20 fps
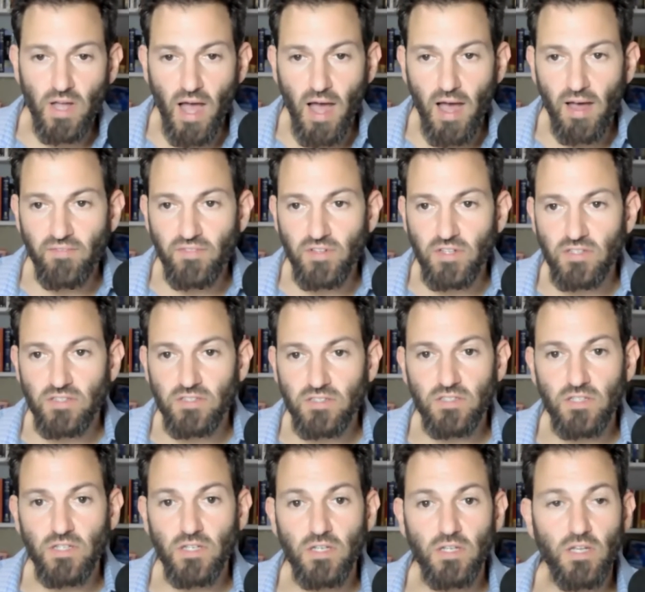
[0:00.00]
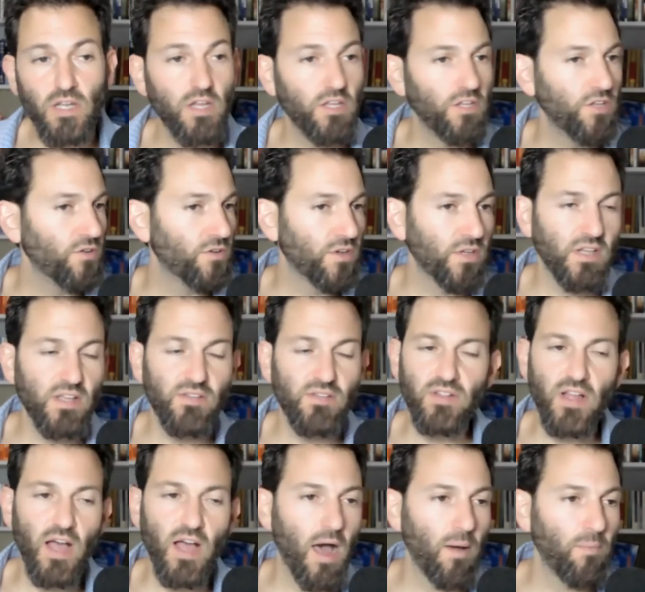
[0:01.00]
Obviously, you could even
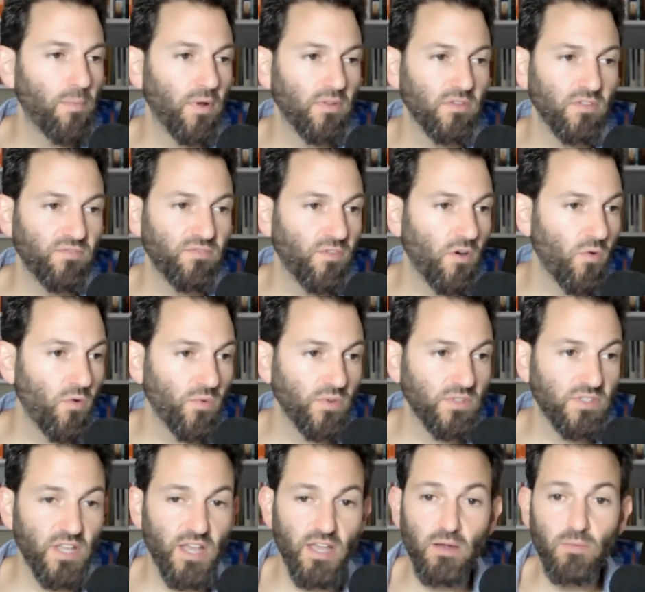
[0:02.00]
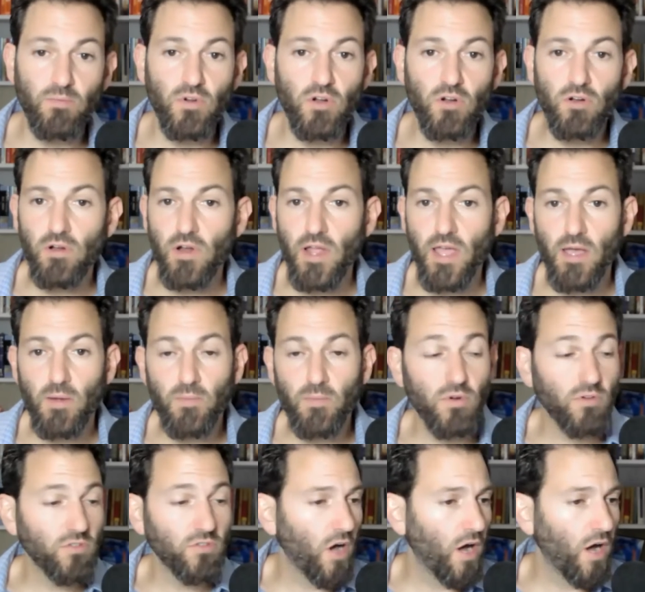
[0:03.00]
hop on the phone with Tamara or
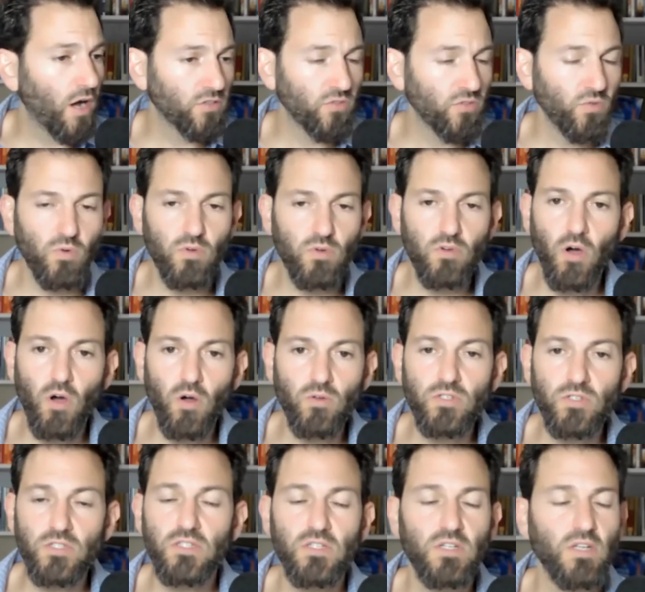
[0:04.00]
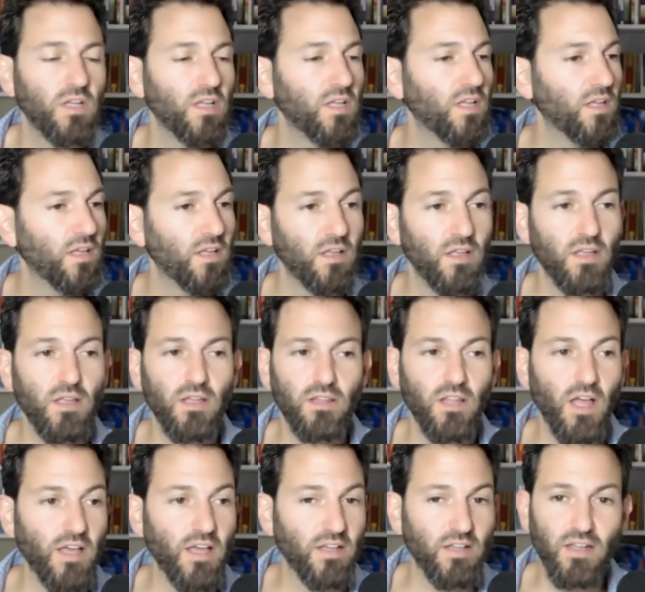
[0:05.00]
Amber, talk to a coach,
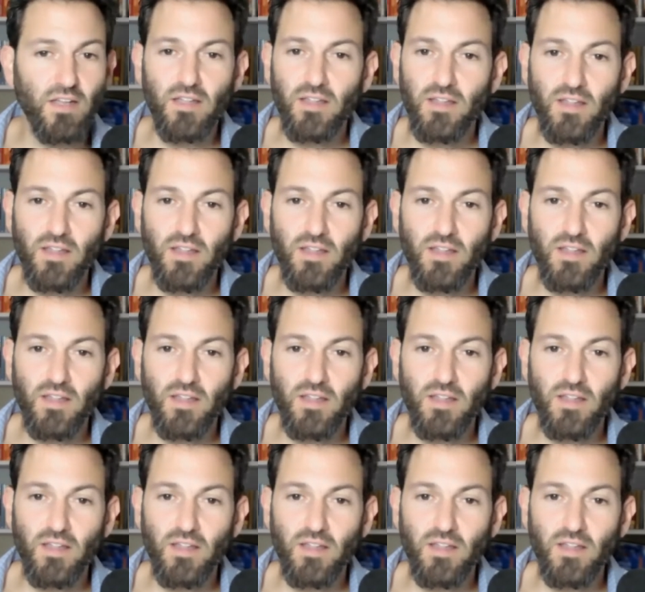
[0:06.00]
like